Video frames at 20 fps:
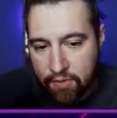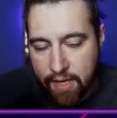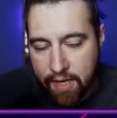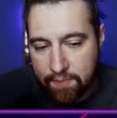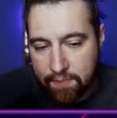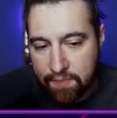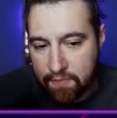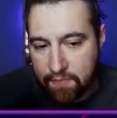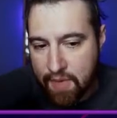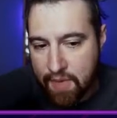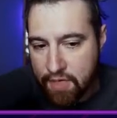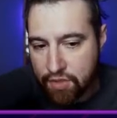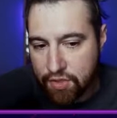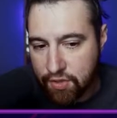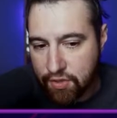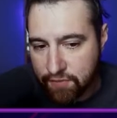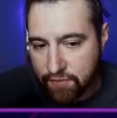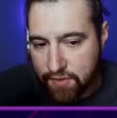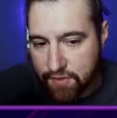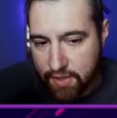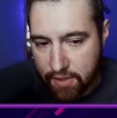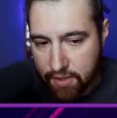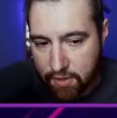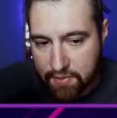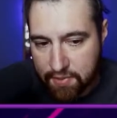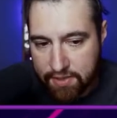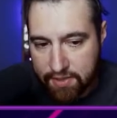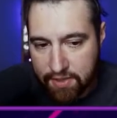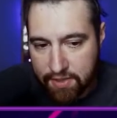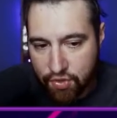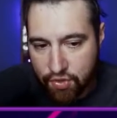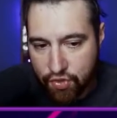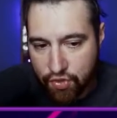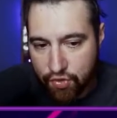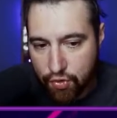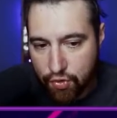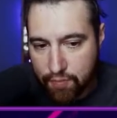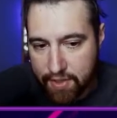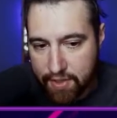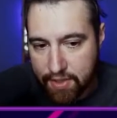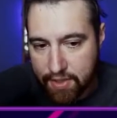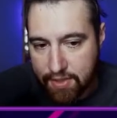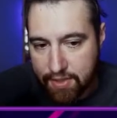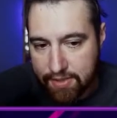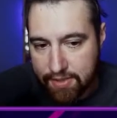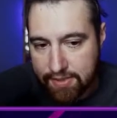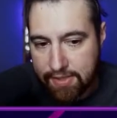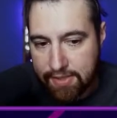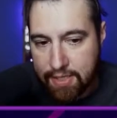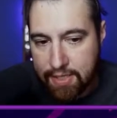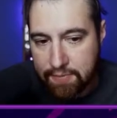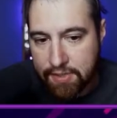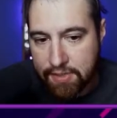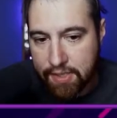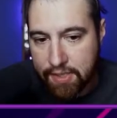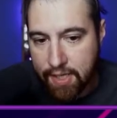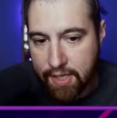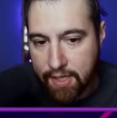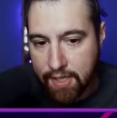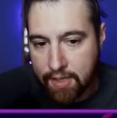I'm not sure if it's 100% true, but it seems like